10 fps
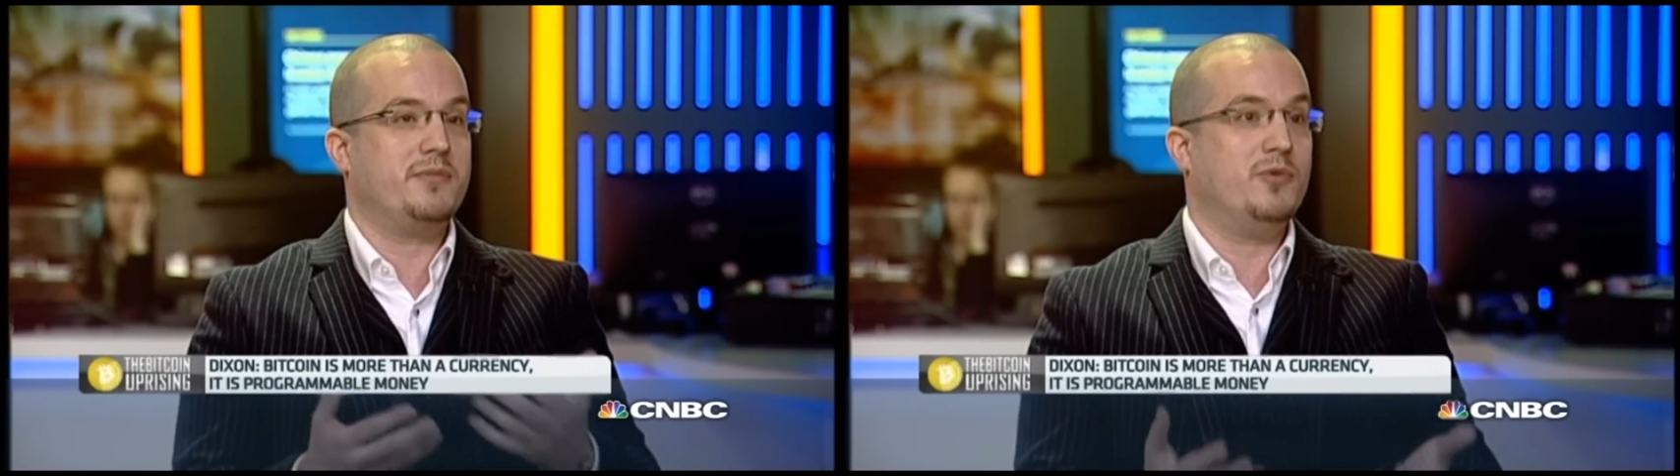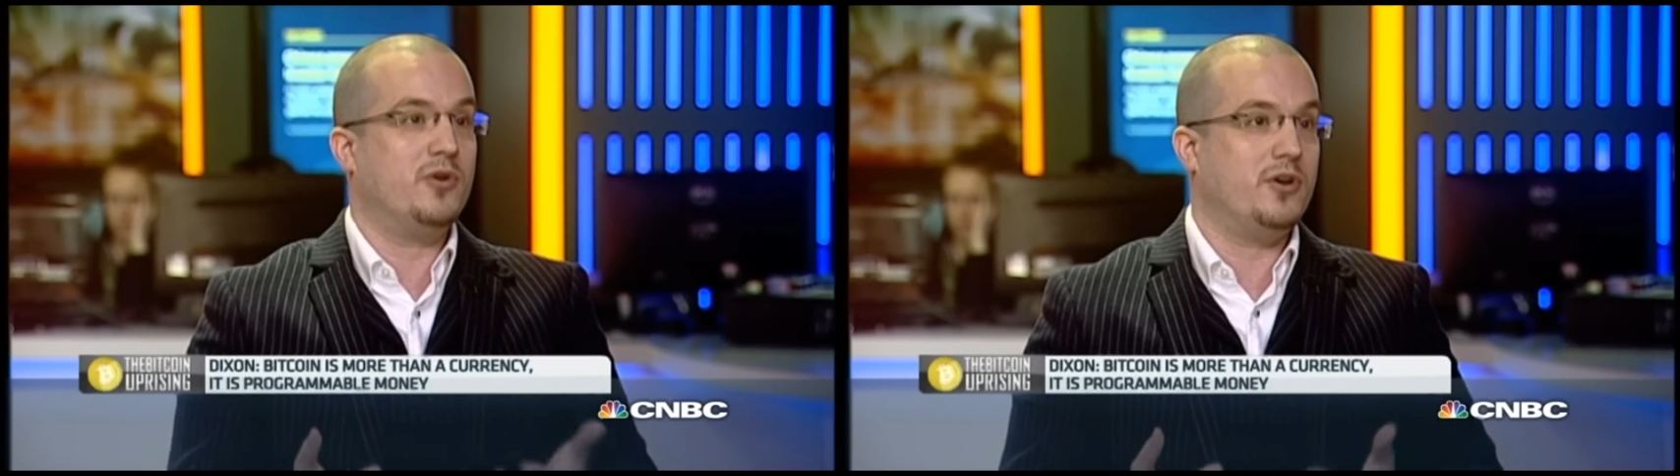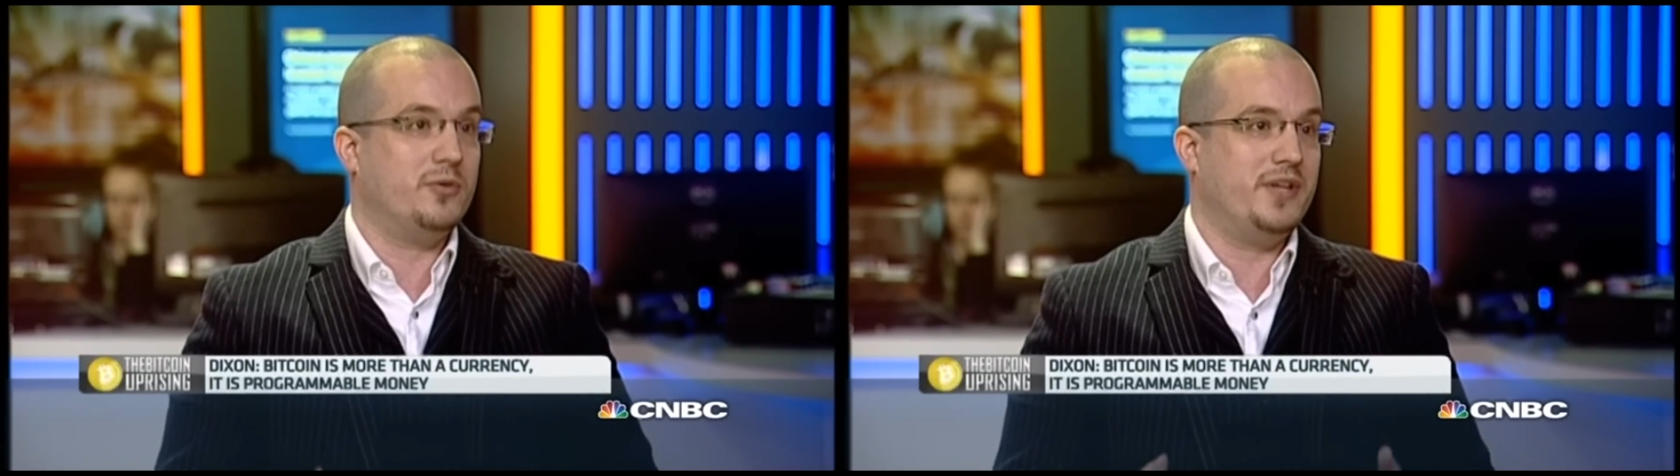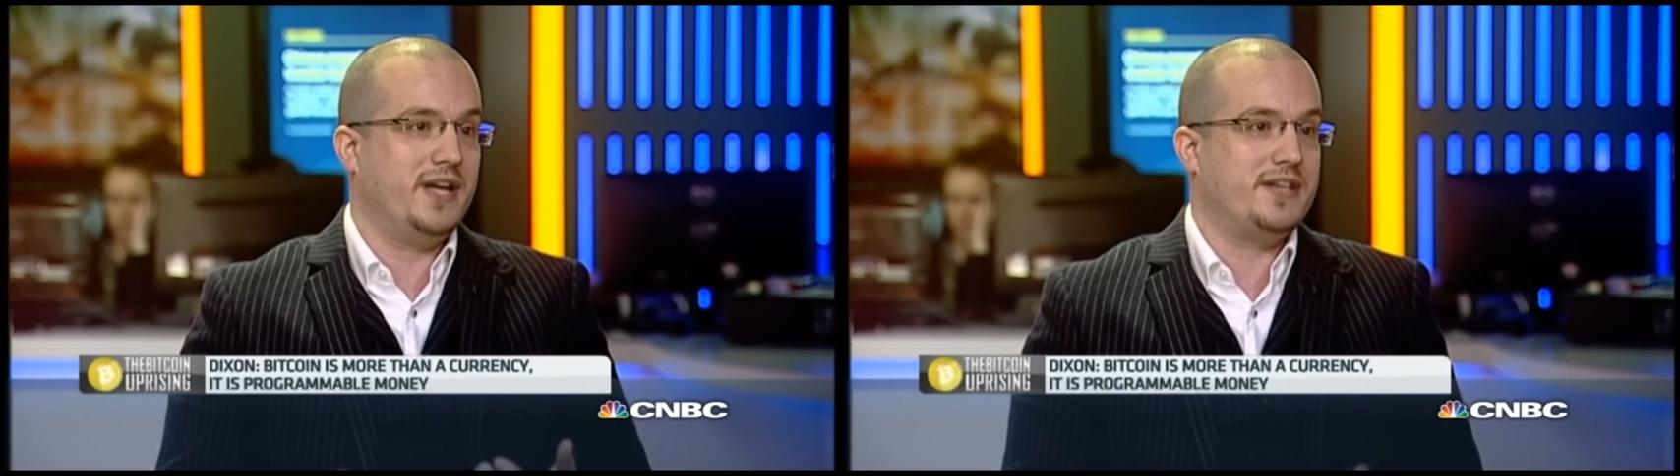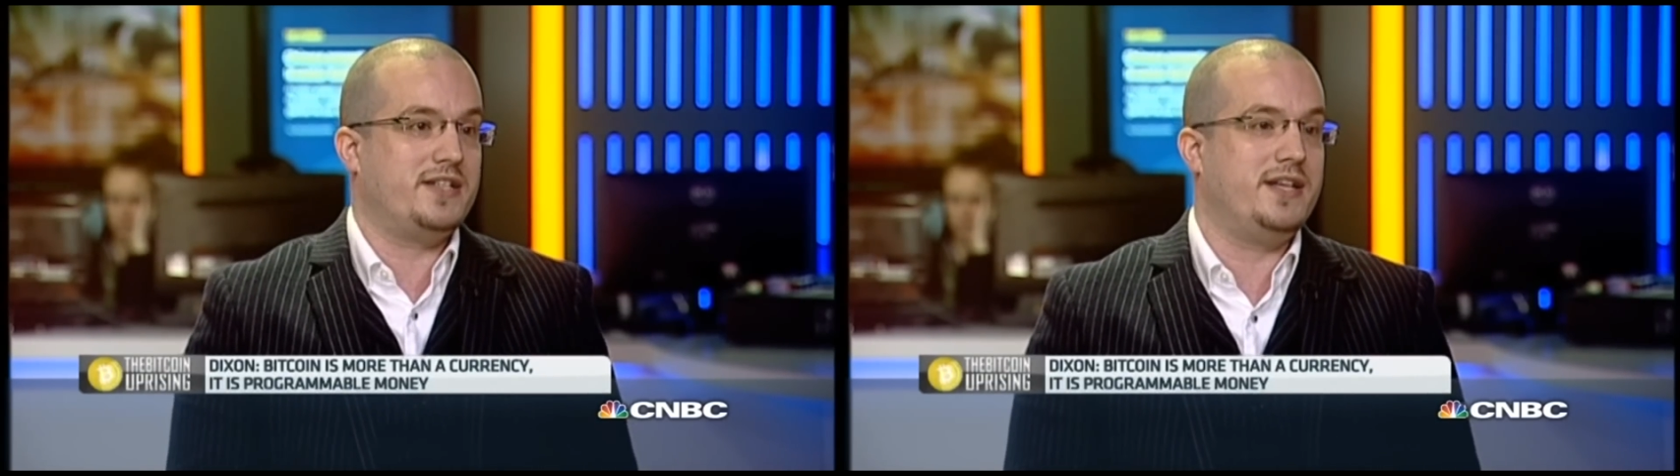more gold than
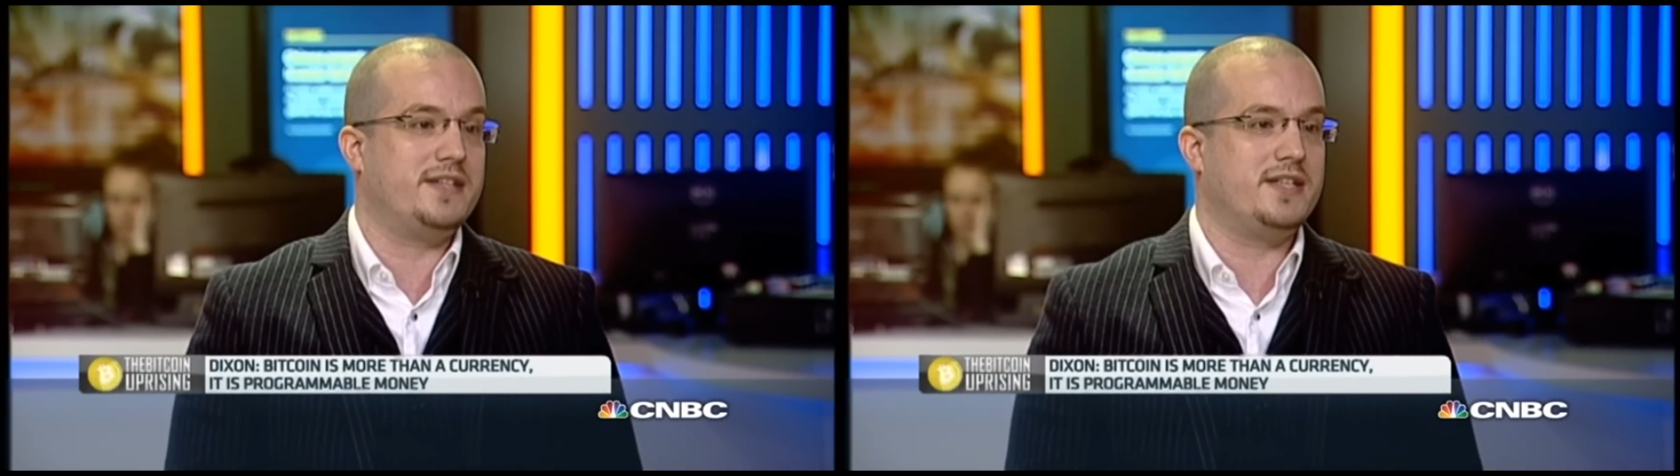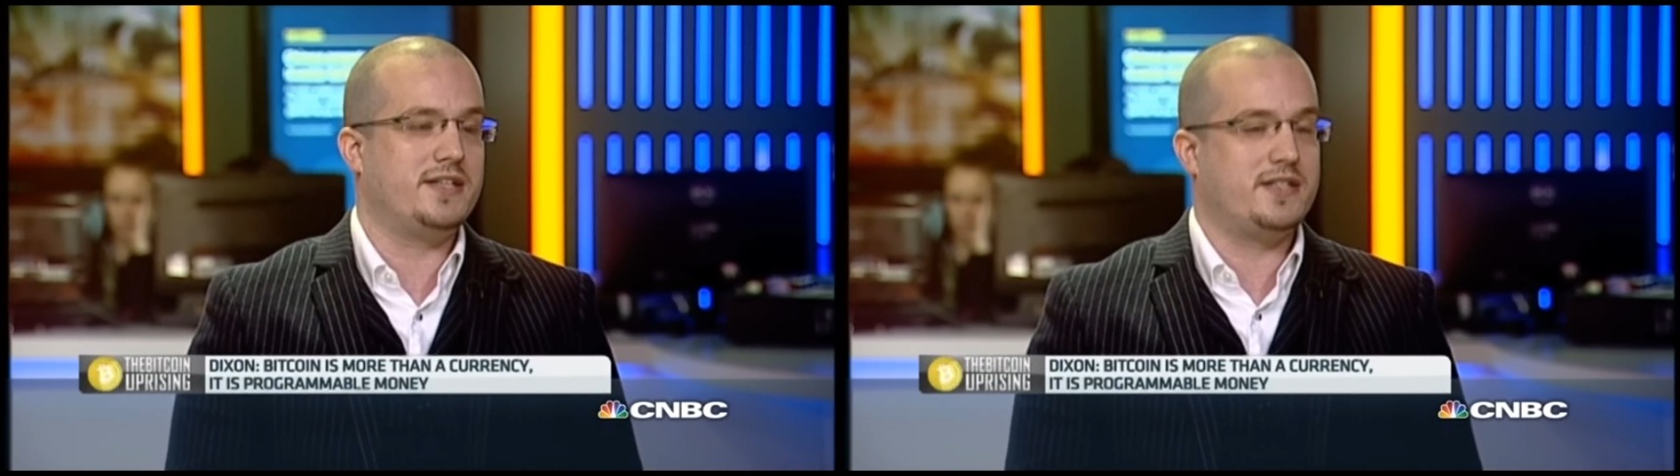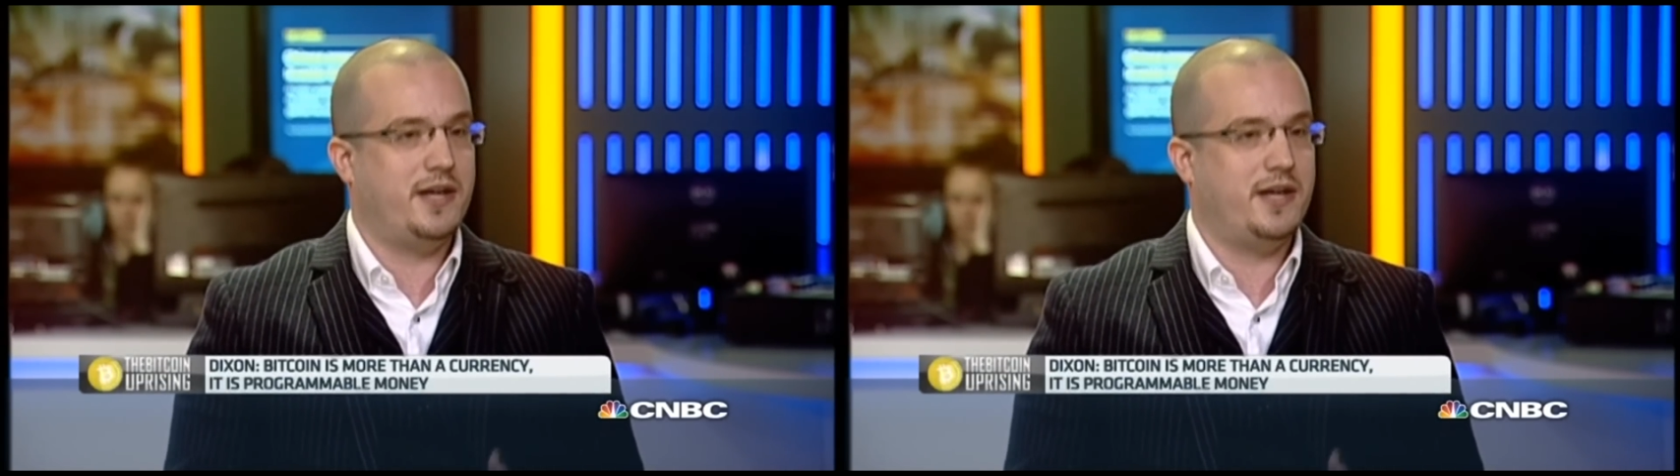actually exists,